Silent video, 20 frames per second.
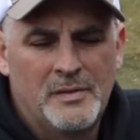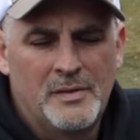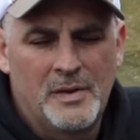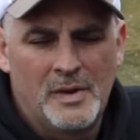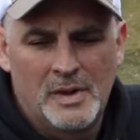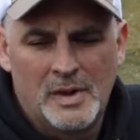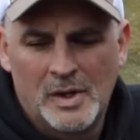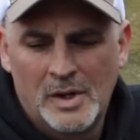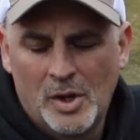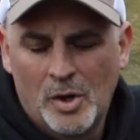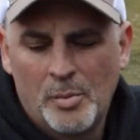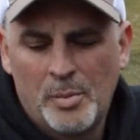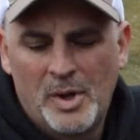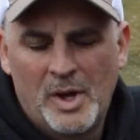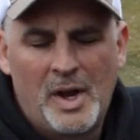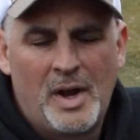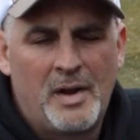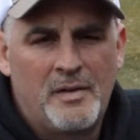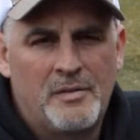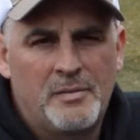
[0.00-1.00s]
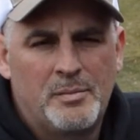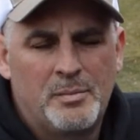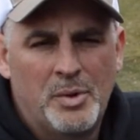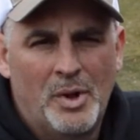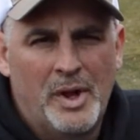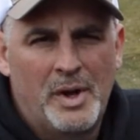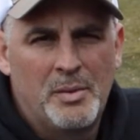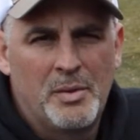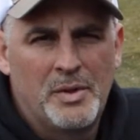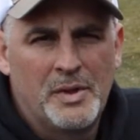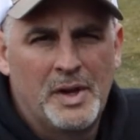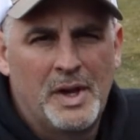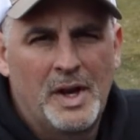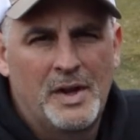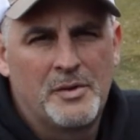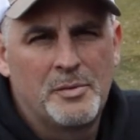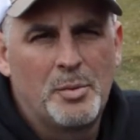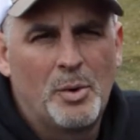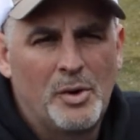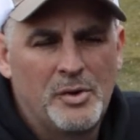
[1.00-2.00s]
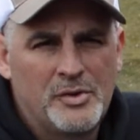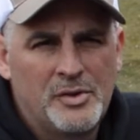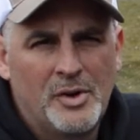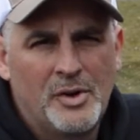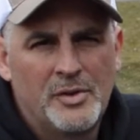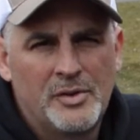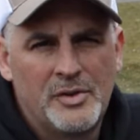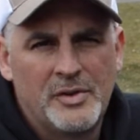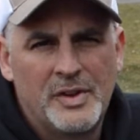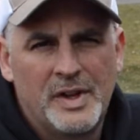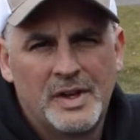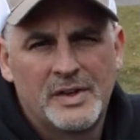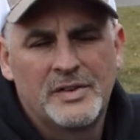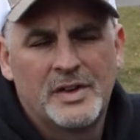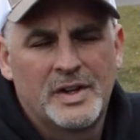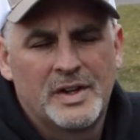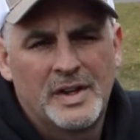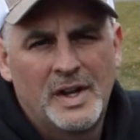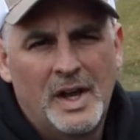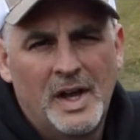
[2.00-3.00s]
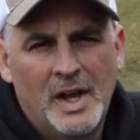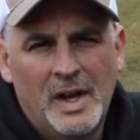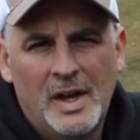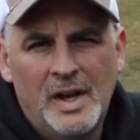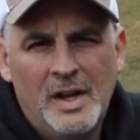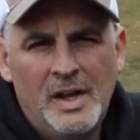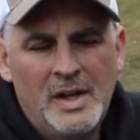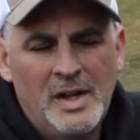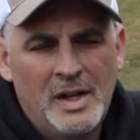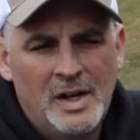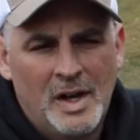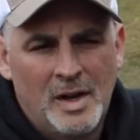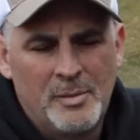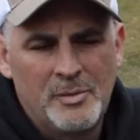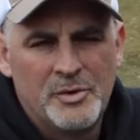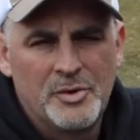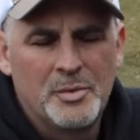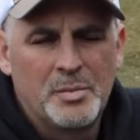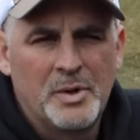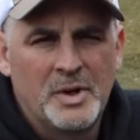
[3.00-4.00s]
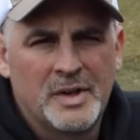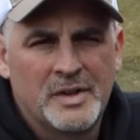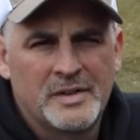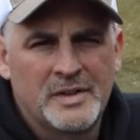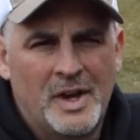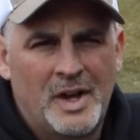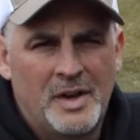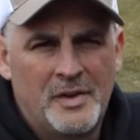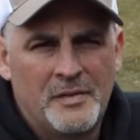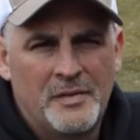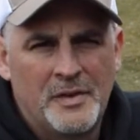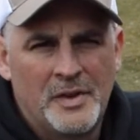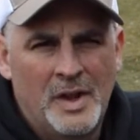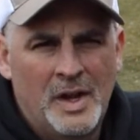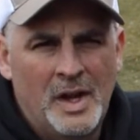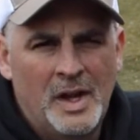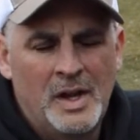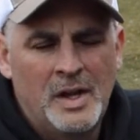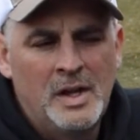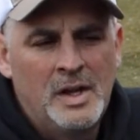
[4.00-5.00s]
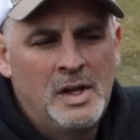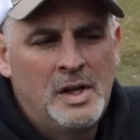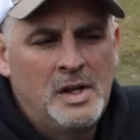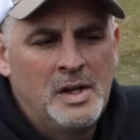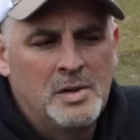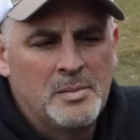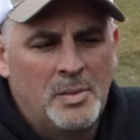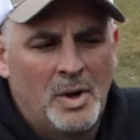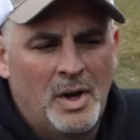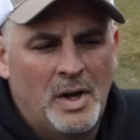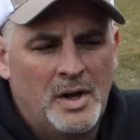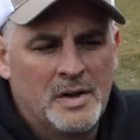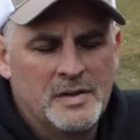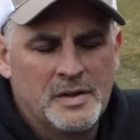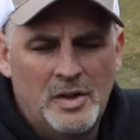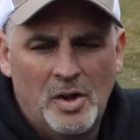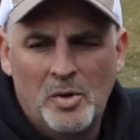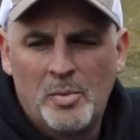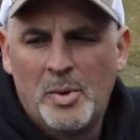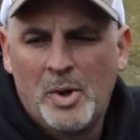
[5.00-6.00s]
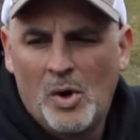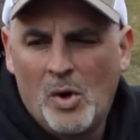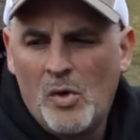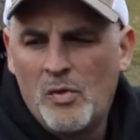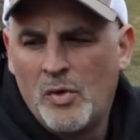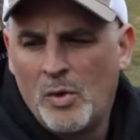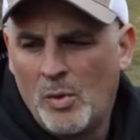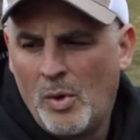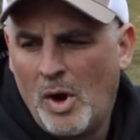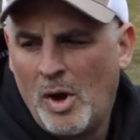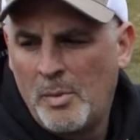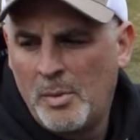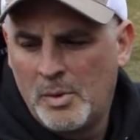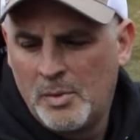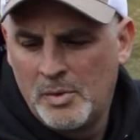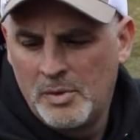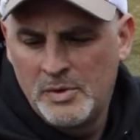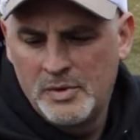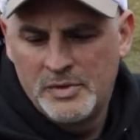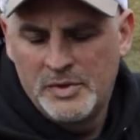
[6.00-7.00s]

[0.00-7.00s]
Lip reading: The little bit I have played with it at sport shows and things like that, I'm super excited for that. But it is a little bit overwhelming when you